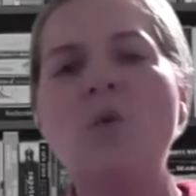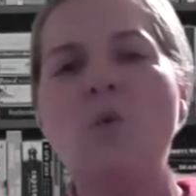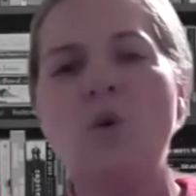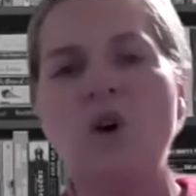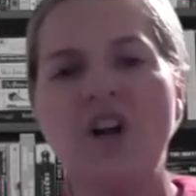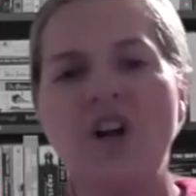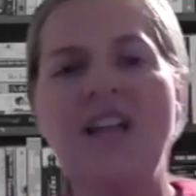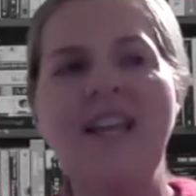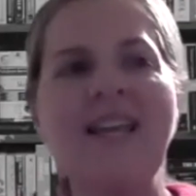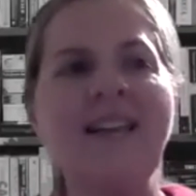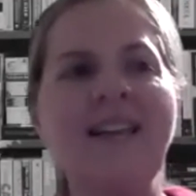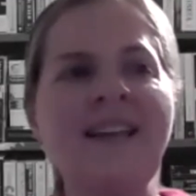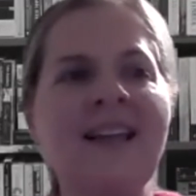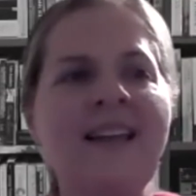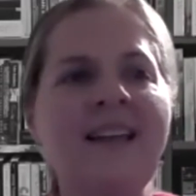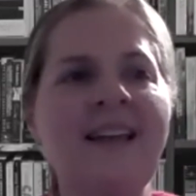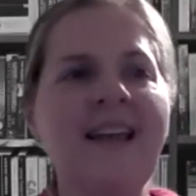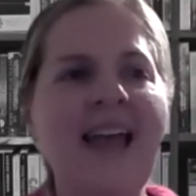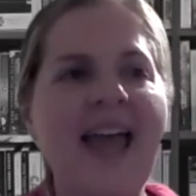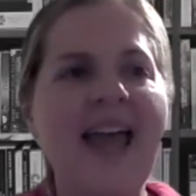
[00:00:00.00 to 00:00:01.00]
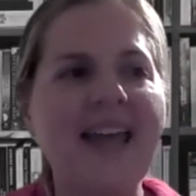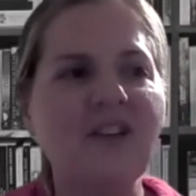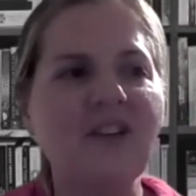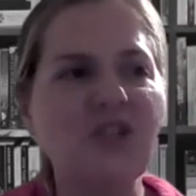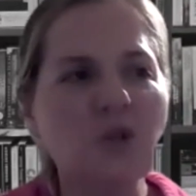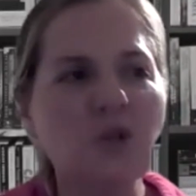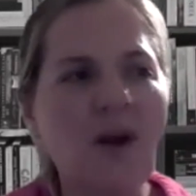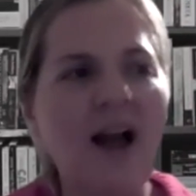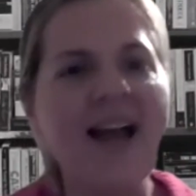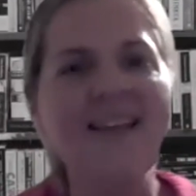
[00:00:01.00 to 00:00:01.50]
working and
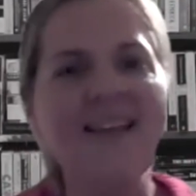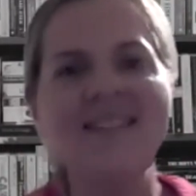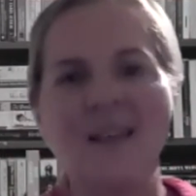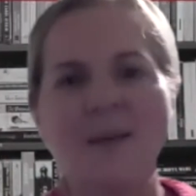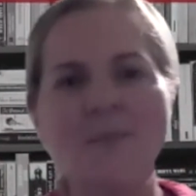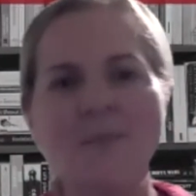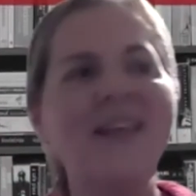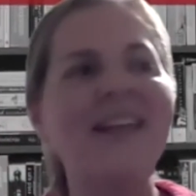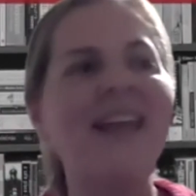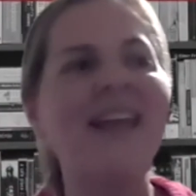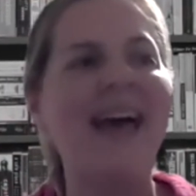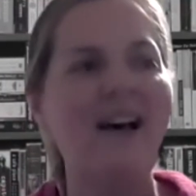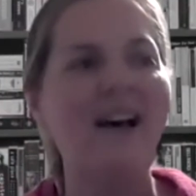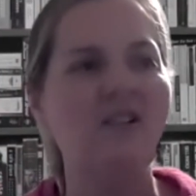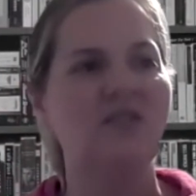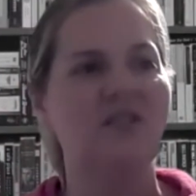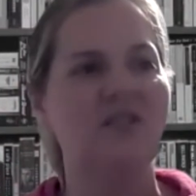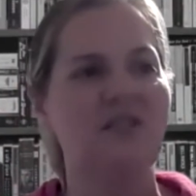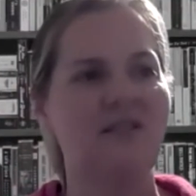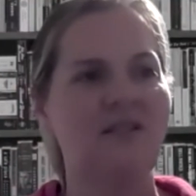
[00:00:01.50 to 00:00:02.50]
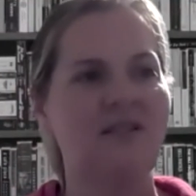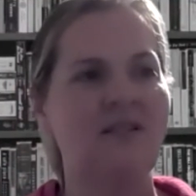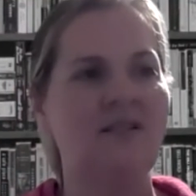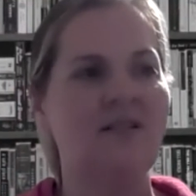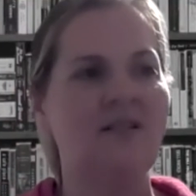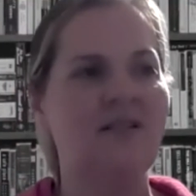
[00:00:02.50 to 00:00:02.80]
try something else.